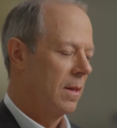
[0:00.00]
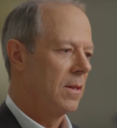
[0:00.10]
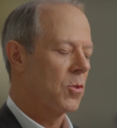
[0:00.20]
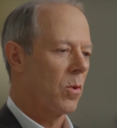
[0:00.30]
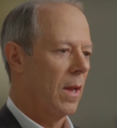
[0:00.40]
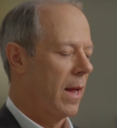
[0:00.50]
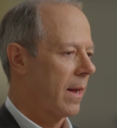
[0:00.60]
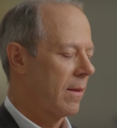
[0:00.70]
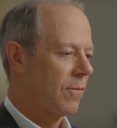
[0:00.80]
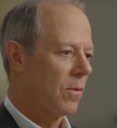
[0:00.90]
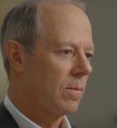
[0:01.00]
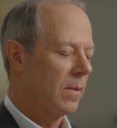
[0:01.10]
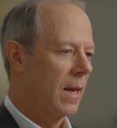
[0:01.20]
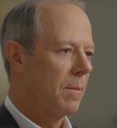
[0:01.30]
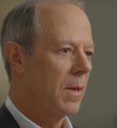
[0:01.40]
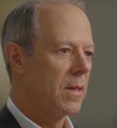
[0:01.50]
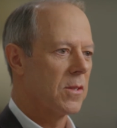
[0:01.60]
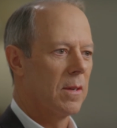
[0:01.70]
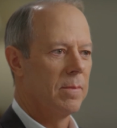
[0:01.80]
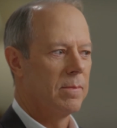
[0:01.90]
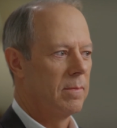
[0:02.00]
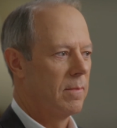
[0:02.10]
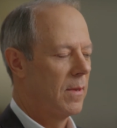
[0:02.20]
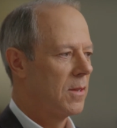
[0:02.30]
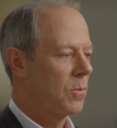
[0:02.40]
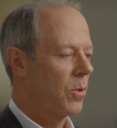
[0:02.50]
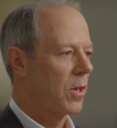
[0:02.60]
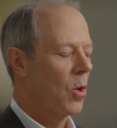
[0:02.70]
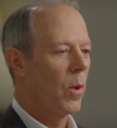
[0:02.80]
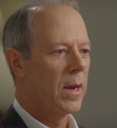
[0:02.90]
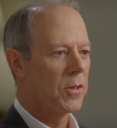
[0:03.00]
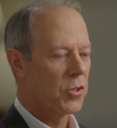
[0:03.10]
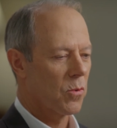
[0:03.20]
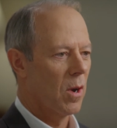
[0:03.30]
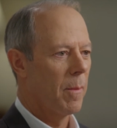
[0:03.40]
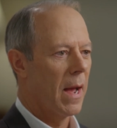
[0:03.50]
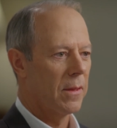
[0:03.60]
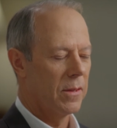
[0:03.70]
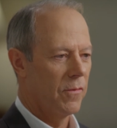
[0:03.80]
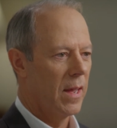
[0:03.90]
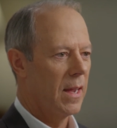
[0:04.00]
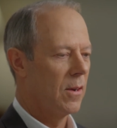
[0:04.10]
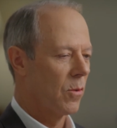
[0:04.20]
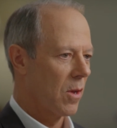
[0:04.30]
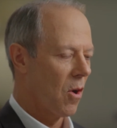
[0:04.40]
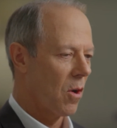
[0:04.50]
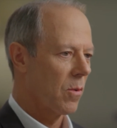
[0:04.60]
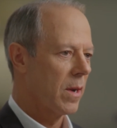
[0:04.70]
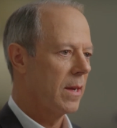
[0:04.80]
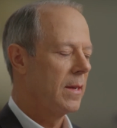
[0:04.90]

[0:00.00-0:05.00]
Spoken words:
It's sort of like, for laymen, it's where you go in and scrub out the vein or the artery,